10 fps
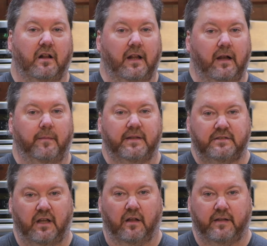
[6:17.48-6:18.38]
a little bit
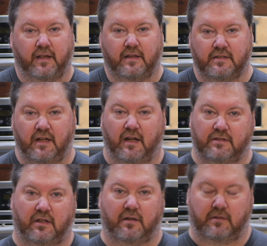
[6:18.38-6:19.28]
salty because it
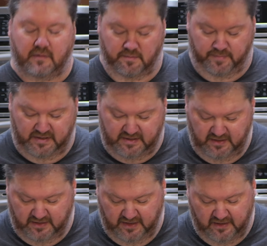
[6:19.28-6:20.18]
has all the, the bits
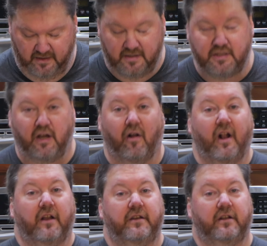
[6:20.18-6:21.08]
and the thing on there. So,
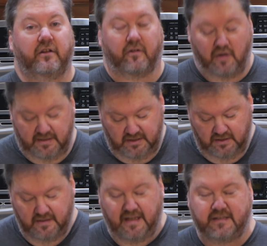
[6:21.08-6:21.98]
didn't go crazy.
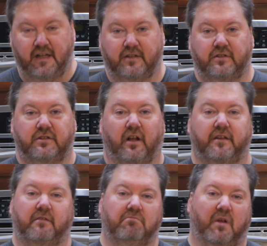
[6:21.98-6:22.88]
That's not too
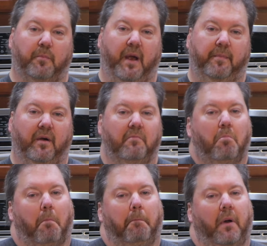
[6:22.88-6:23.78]
salty. A little pepper,
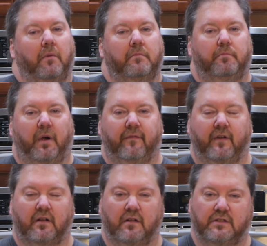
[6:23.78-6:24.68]
but
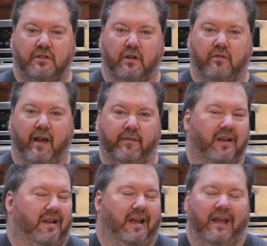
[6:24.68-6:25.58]
perfect. It's good grape.
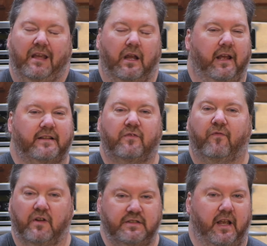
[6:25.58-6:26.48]
It's
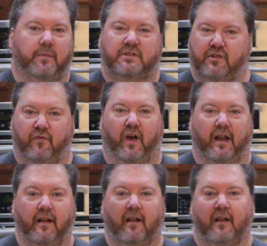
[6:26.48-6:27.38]
for a sandwich, it's
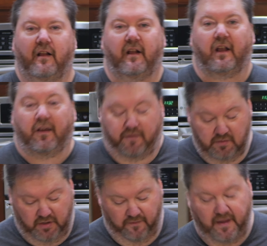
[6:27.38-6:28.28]
fine. If
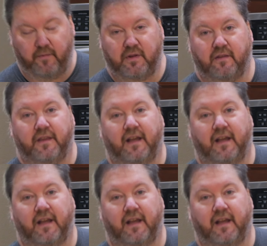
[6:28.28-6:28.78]
you serve that with your